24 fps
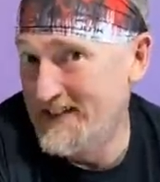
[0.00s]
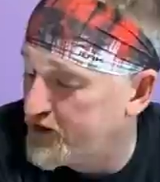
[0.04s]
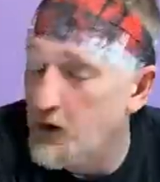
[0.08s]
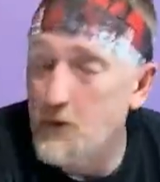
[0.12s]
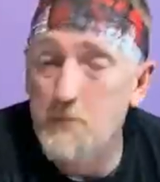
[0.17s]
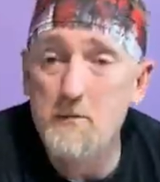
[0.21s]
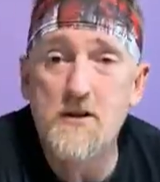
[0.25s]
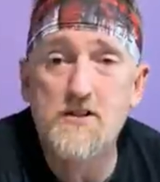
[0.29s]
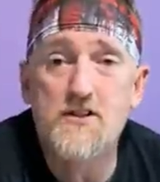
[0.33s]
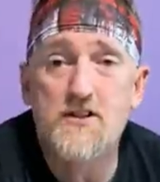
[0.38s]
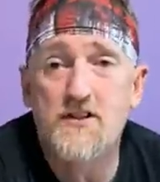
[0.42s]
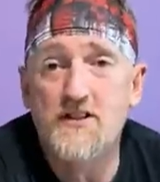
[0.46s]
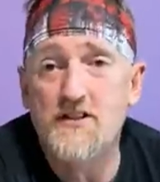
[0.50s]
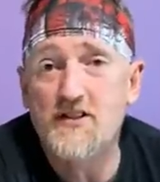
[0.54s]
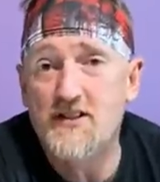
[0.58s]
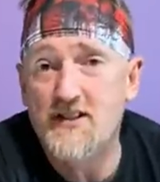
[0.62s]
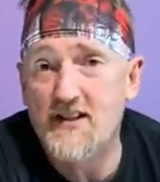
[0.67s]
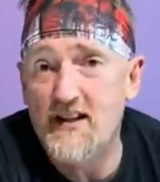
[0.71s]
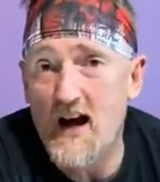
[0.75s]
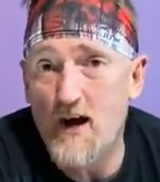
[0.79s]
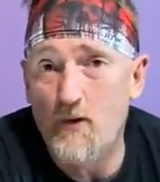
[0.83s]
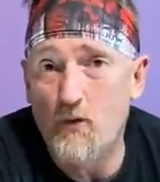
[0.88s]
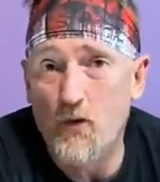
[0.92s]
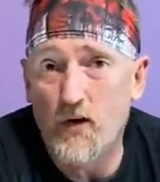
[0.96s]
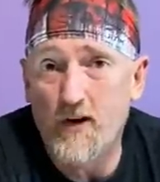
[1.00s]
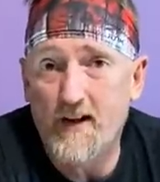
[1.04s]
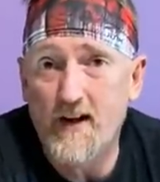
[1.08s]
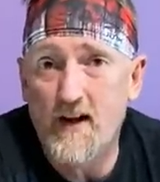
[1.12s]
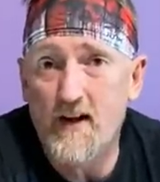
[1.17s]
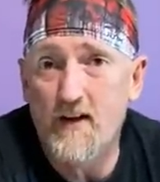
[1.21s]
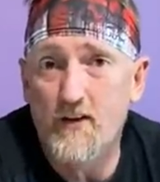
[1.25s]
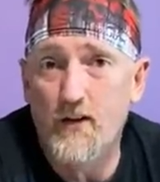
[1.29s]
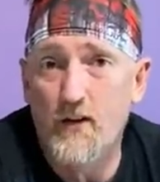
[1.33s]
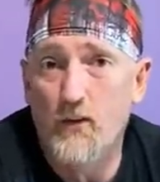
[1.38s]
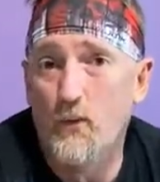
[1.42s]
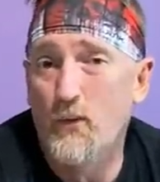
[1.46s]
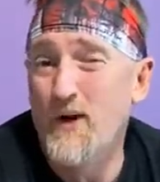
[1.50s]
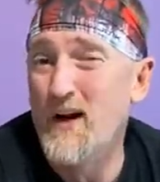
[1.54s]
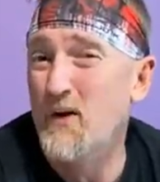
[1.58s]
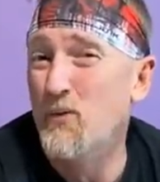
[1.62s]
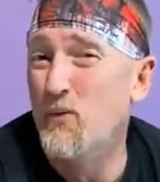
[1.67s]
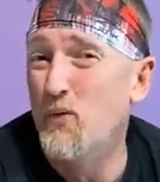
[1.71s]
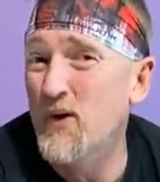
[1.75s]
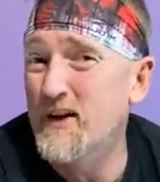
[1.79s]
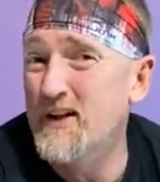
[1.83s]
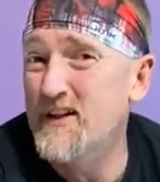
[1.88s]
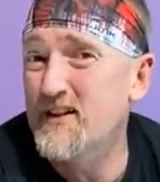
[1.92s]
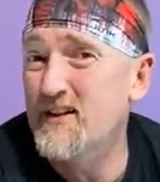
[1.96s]
So much of this did not work out the way I
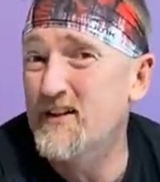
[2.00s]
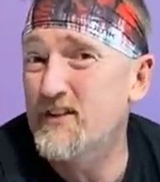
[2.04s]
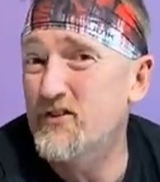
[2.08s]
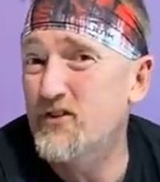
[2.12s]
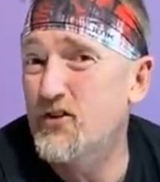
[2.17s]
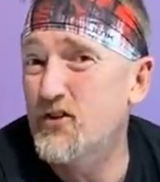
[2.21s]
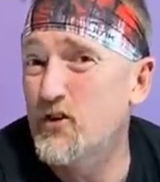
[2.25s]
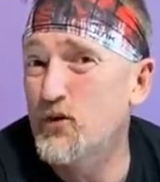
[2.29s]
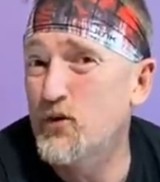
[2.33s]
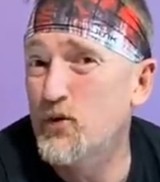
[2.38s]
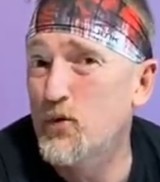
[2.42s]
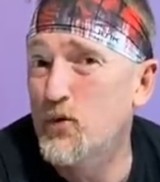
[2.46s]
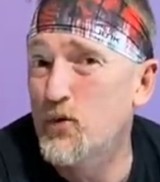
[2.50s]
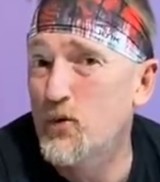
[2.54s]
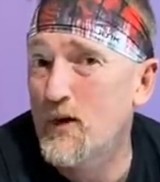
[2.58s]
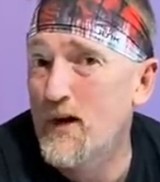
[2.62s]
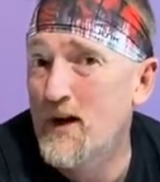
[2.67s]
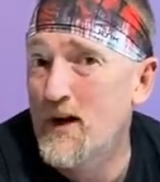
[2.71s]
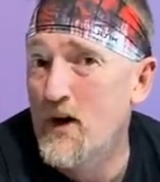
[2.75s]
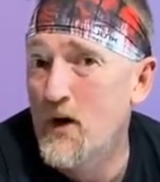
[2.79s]
wanted it to,